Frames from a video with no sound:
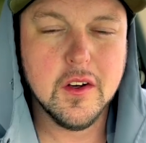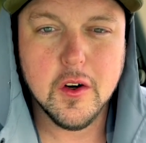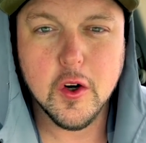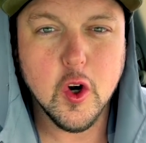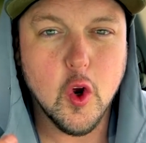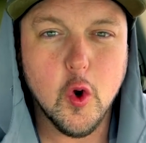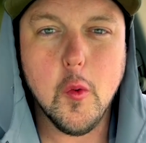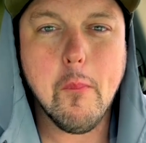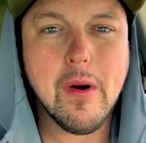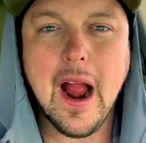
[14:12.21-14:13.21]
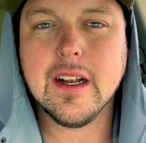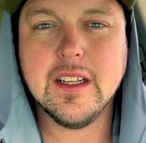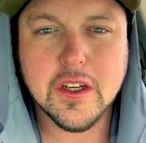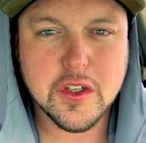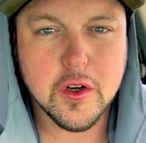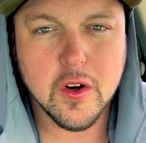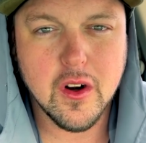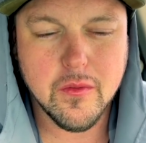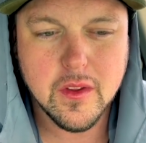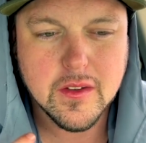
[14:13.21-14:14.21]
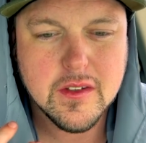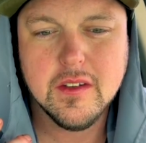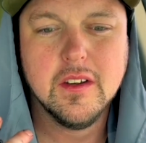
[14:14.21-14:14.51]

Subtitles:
her own practitioner of this